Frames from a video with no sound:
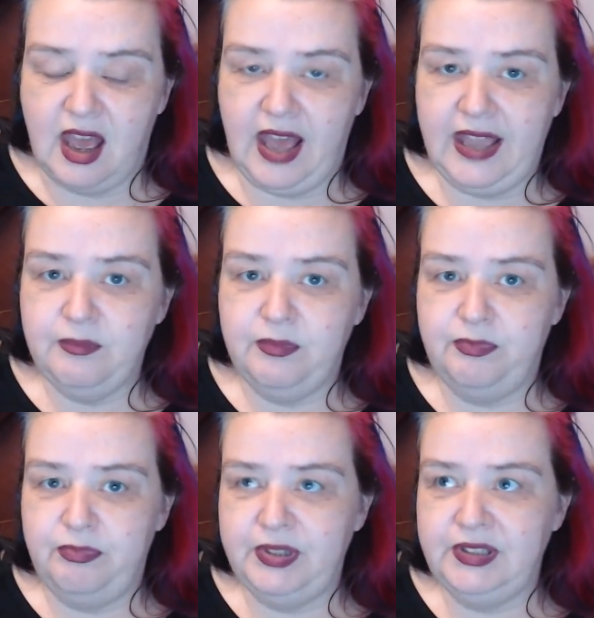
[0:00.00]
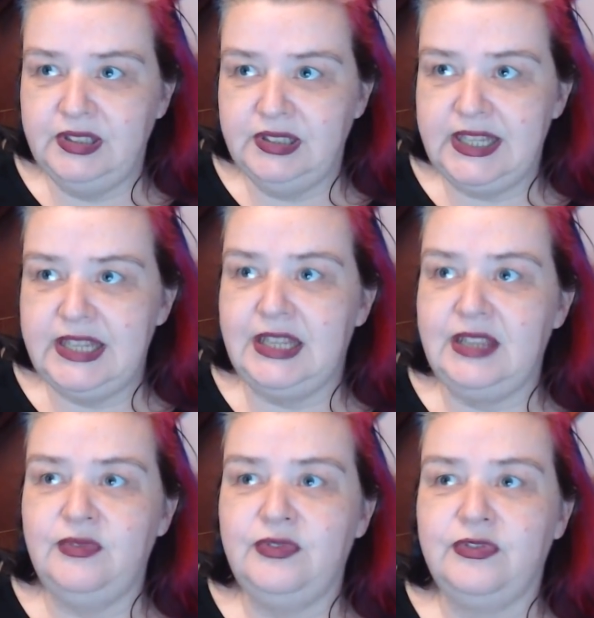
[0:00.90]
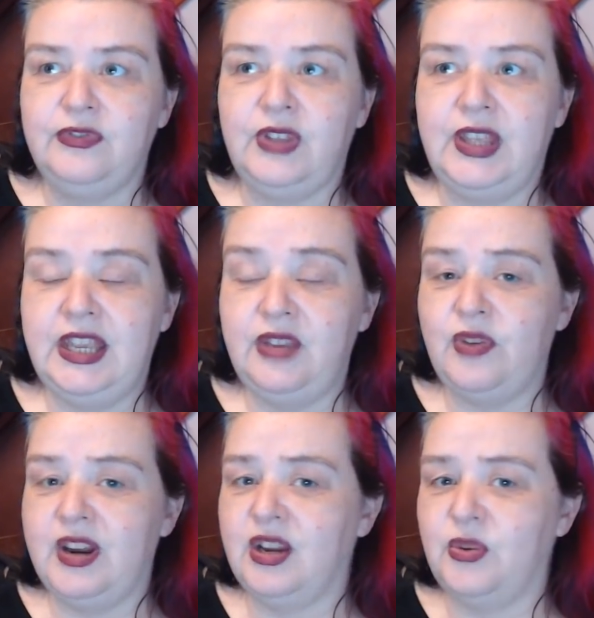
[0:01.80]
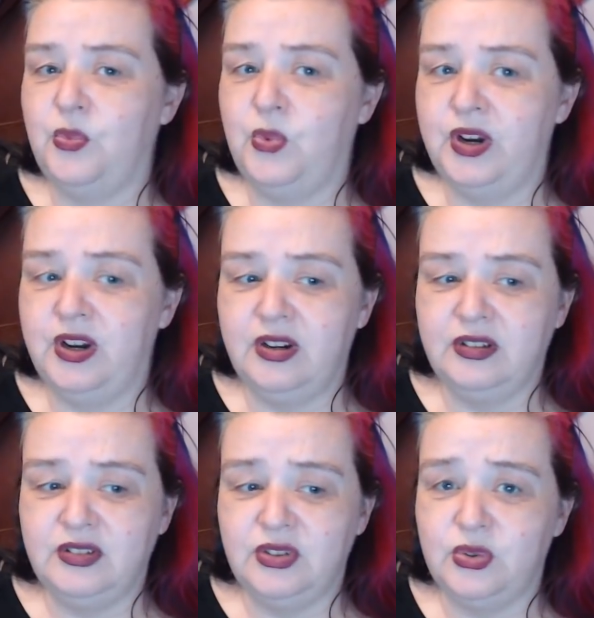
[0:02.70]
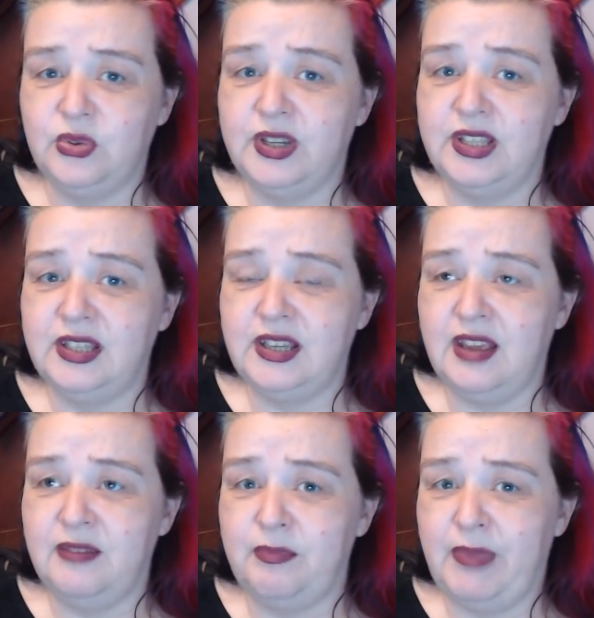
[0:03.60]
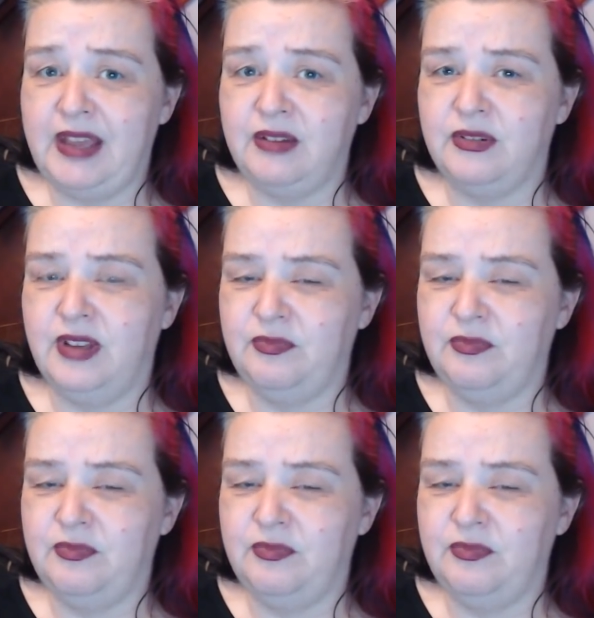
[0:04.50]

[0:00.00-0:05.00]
I believe E-Rank were talking about,